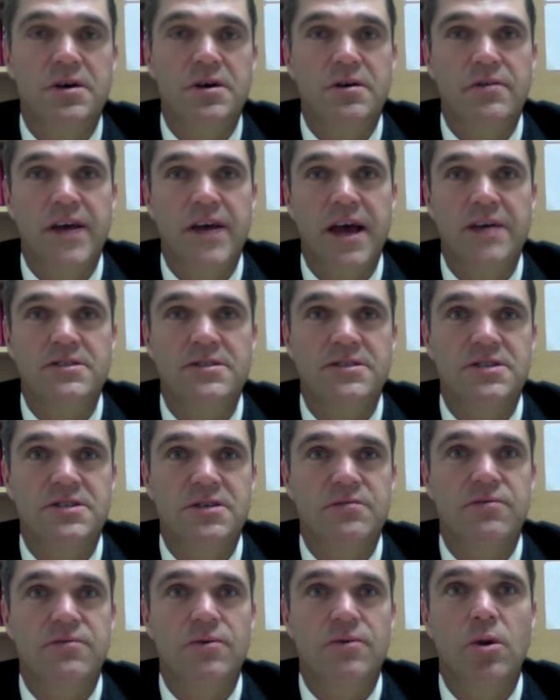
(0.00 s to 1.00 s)
of houses
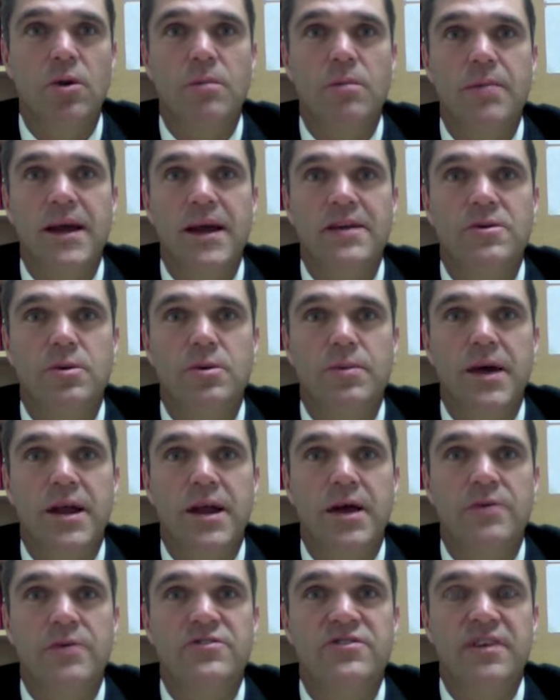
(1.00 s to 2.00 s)
had fallen back to
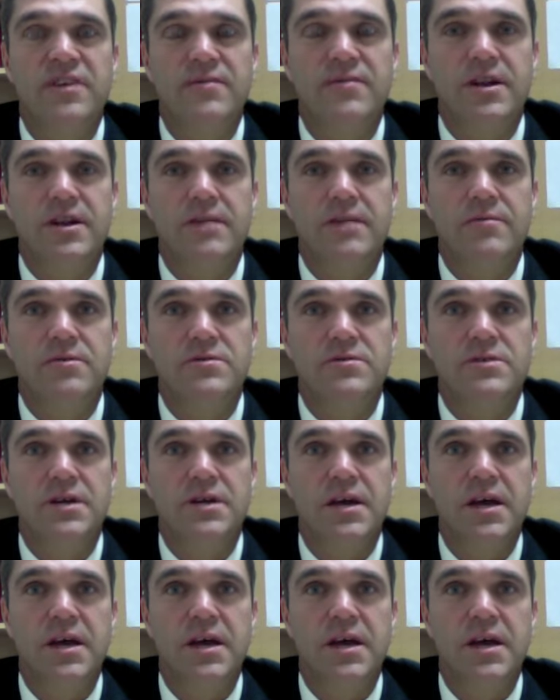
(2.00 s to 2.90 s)
about 07 levels.